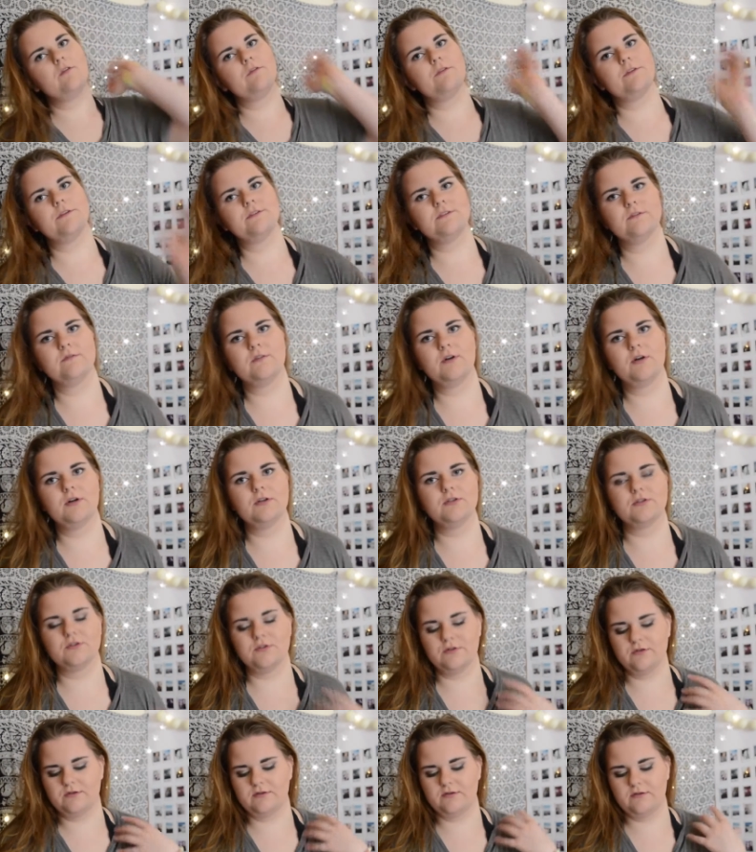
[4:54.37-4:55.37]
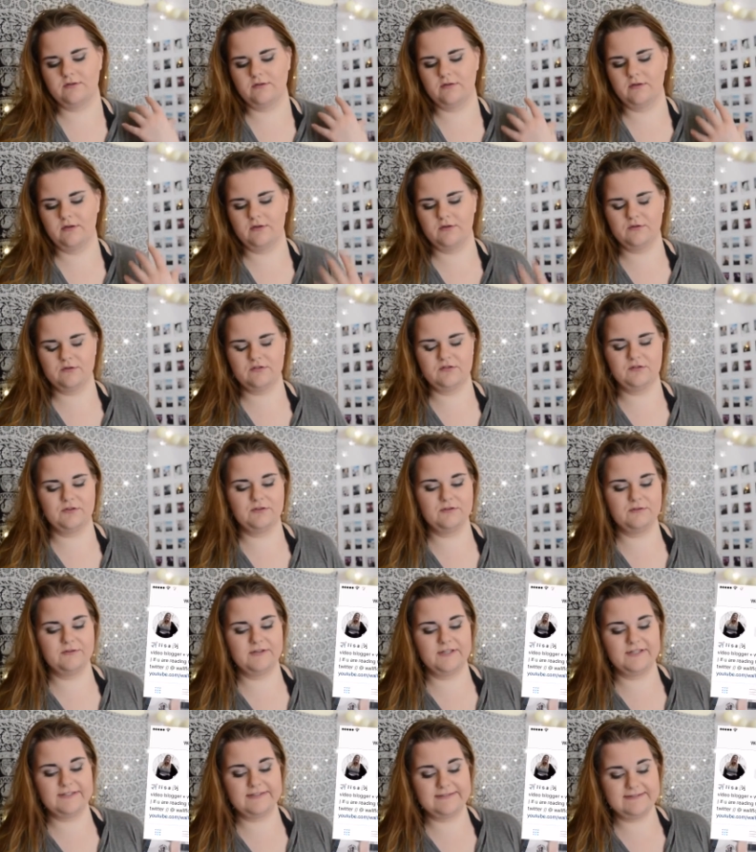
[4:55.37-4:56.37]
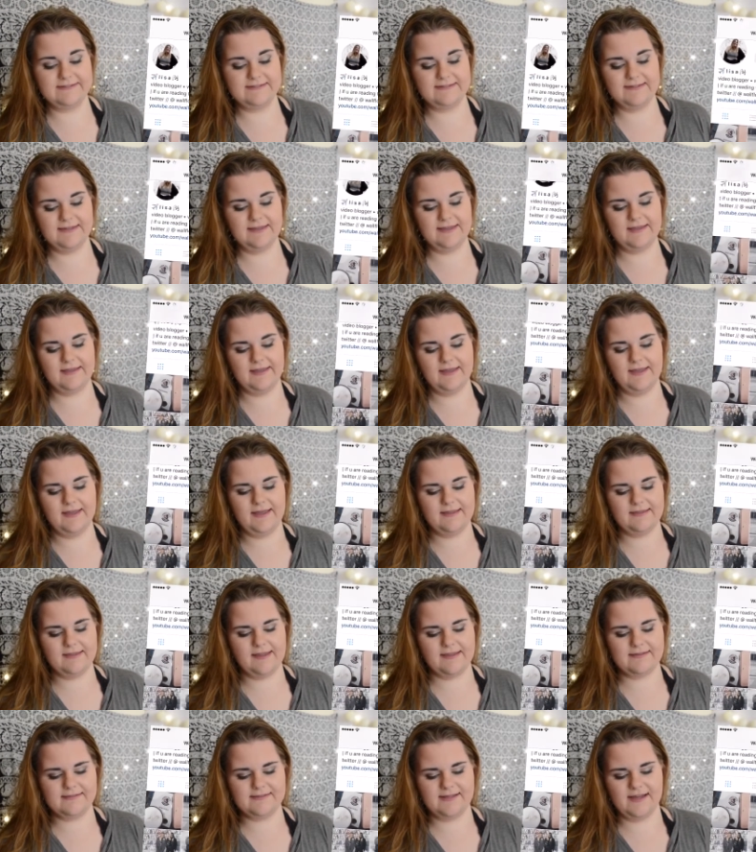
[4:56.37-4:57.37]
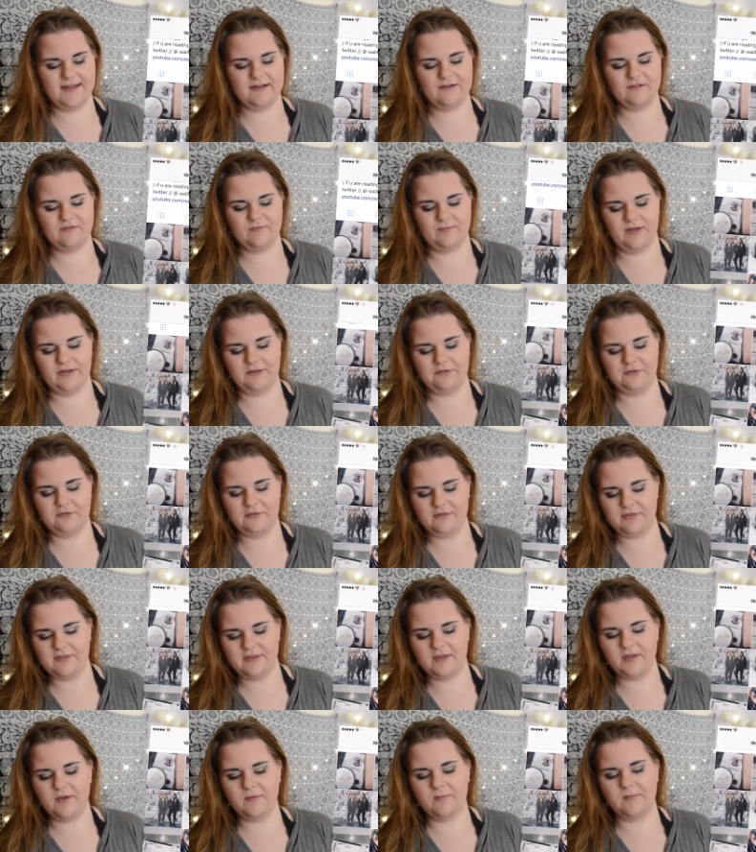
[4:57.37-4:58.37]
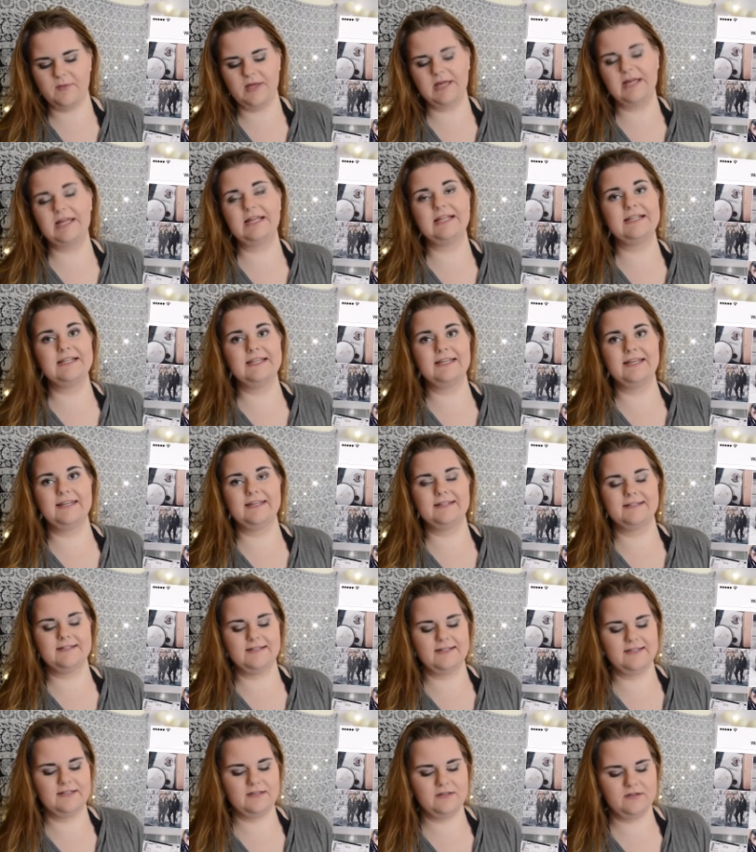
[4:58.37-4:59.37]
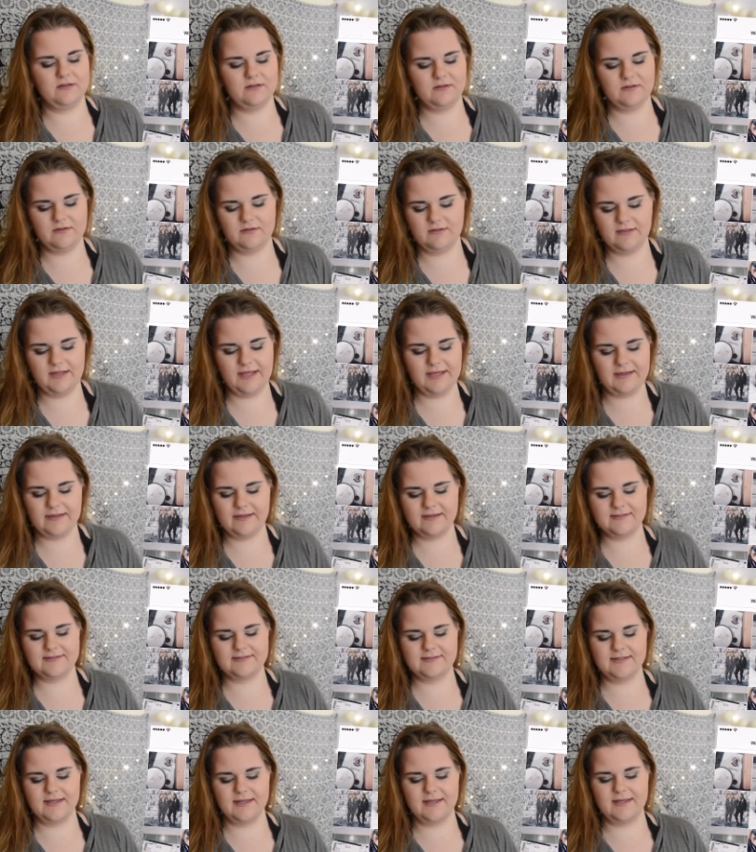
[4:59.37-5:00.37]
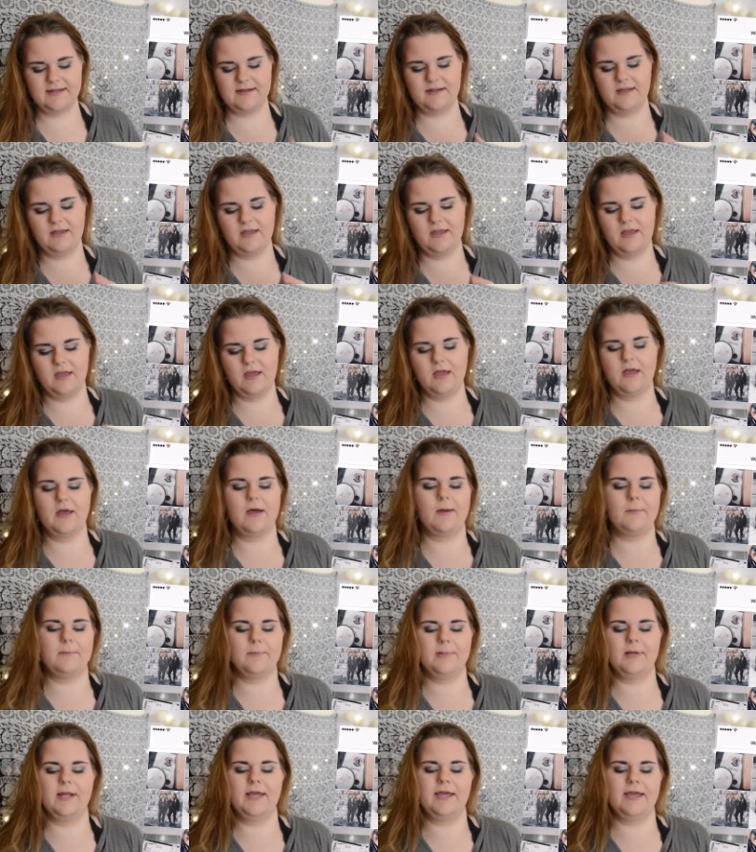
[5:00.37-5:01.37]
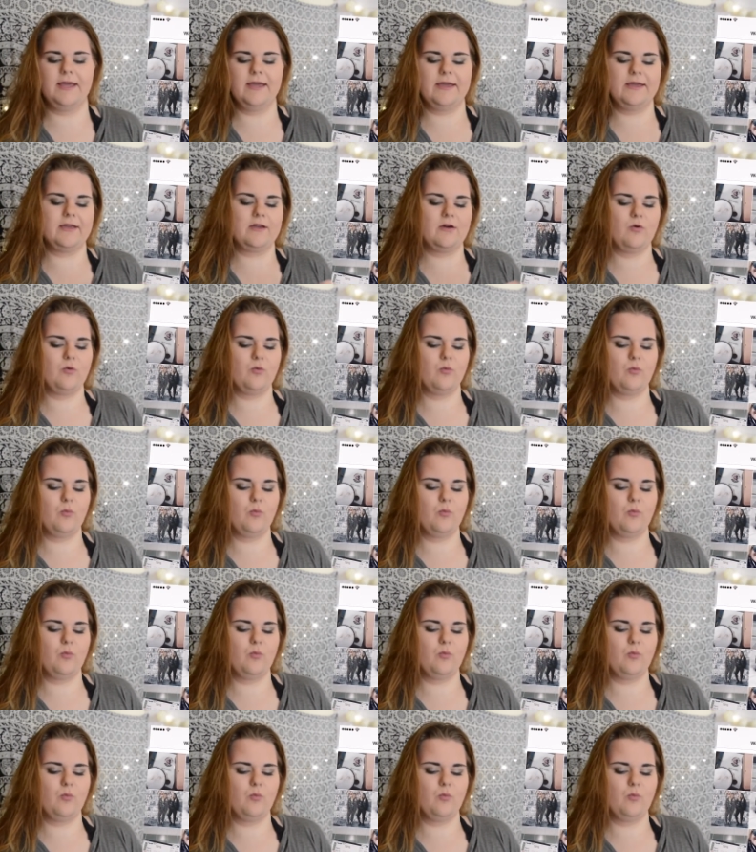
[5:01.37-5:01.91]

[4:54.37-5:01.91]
first of all just so you can see that's kind of my theme lately like I said black